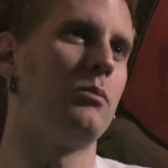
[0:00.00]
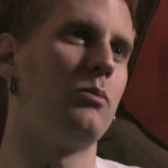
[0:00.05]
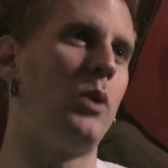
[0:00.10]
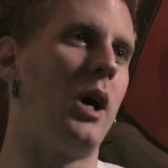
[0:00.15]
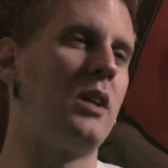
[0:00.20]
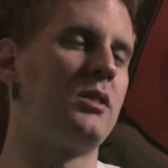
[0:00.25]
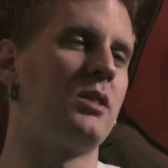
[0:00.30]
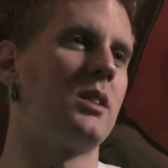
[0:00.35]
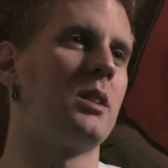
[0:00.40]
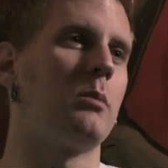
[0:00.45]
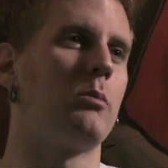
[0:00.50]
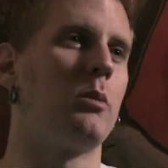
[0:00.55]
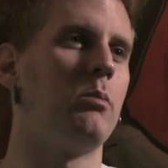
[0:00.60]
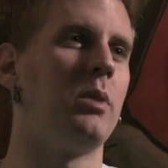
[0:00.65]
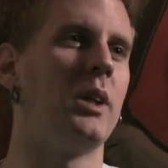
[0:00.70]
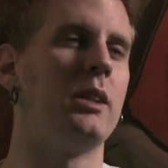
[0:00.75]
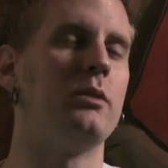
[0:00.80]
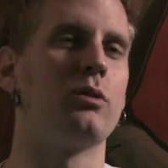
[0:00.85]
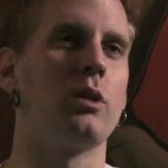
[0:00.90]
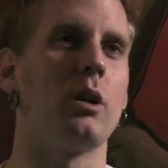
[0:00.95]
watching someone
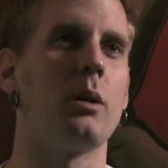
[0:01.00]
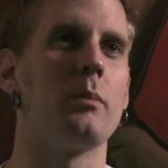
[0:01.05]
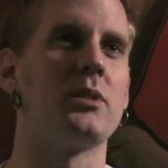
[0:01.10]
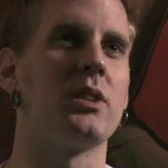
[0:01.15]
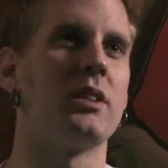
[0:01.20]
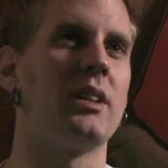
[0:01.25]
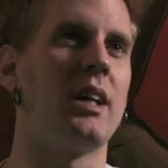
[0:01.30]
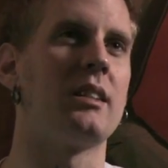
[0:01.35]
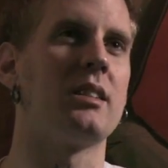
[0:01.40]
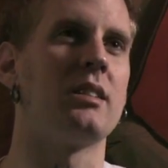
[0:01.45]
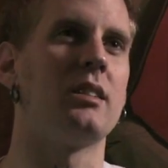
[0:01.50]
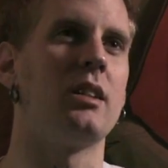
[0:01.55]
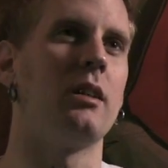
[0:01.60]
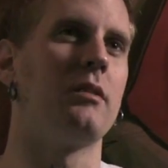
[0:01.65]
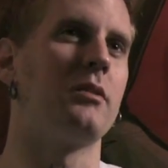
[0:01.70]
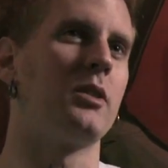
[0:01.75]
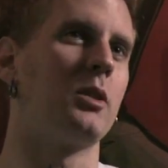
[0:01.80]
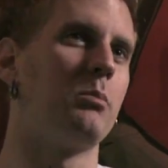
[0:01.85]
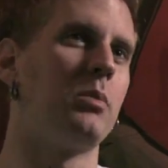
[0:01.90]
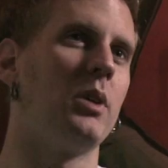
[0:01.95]
play drums of that
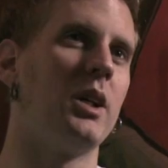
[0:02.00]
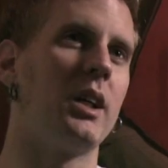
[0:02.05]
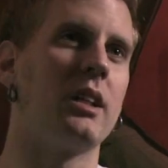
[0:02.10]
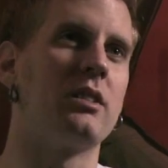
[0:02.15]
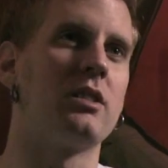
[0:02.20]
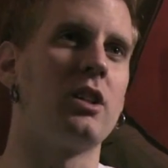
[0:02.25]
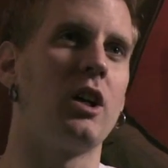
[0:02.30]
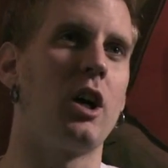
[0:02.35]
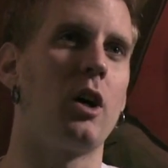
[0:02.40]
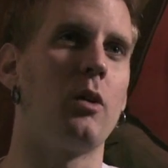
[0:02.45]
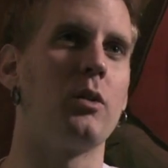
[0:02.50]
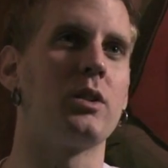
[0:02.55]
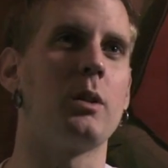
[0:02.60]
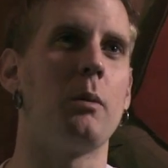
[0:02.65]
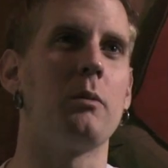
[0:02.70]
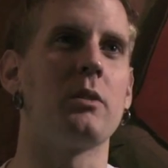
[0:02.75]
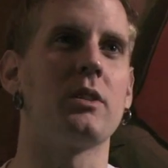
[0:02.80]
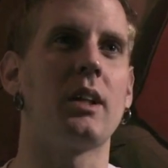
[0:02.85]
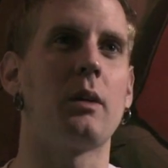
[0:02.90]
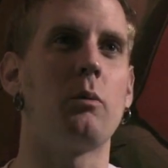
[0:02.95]
stuff or play guitar was
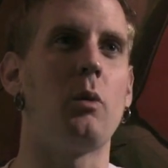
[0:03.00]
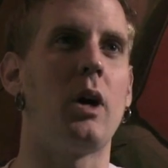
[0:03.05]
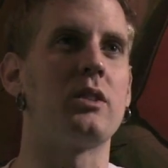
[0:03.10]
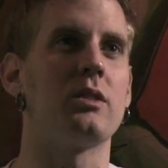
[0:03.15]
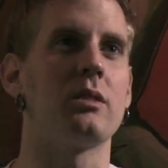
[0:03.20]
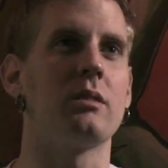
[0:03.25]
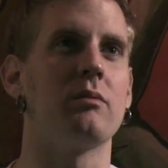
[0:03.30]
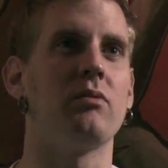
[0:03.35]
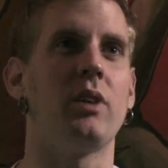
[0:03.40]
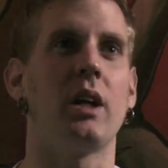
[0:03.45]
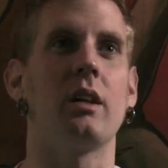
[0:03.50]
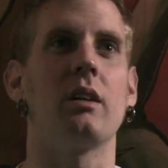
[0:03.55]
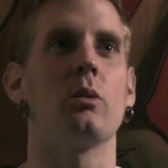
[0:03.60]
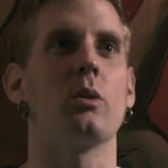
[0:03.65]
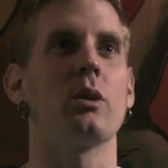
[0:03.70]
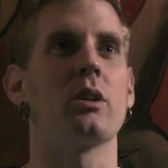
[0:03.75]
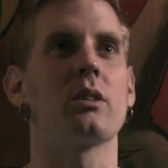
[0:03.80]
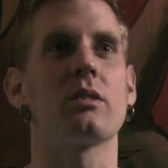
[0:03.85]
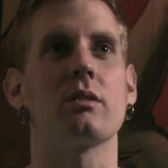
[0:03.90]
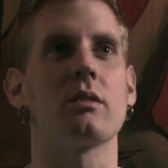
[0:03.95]
almost like watching
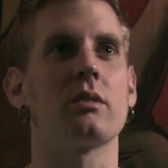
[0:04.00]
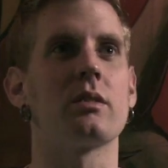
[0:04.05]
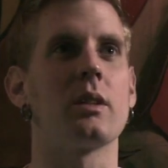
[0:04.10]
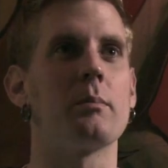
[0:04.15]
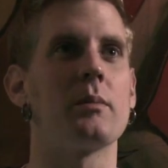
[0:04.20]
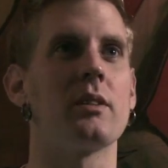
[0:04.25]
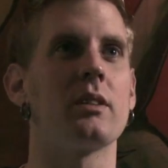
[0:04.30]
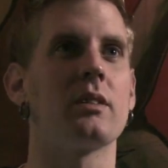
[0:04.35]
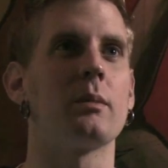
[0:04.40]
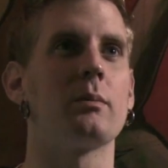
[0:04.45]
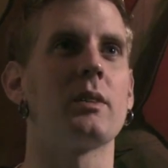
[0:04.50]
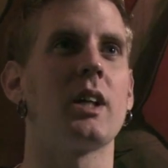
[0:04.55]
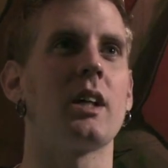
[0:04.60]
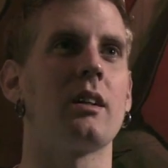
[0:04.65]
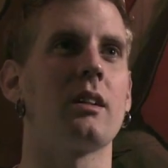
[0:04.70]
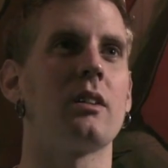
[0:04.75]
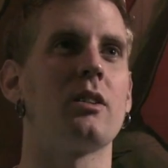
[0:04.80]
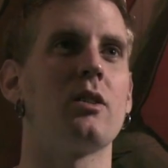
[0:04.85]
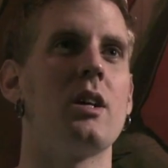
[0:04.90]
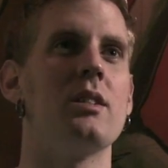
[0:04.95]
fireworks or something, some
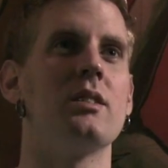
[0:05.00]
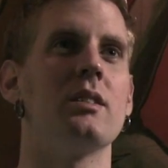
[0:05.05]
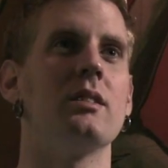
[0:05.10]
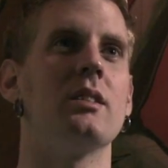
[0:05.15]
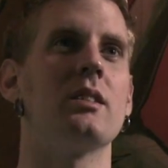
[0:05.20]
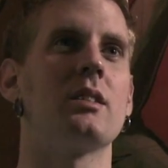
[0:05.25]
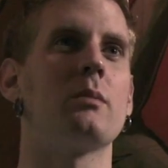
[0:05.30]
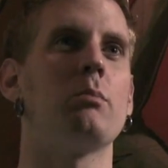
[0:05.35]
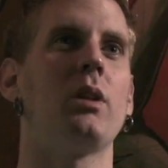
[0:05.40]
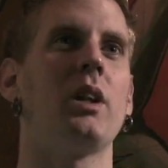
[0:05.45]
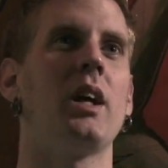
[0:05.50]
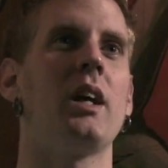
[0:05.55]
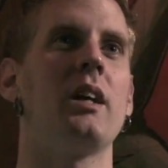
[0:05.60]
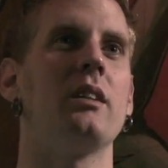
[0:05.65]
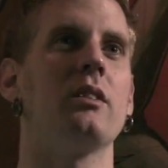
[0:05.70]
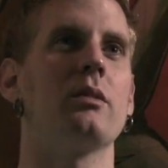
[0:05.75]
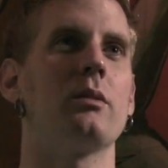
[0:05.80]
kind of crazy display.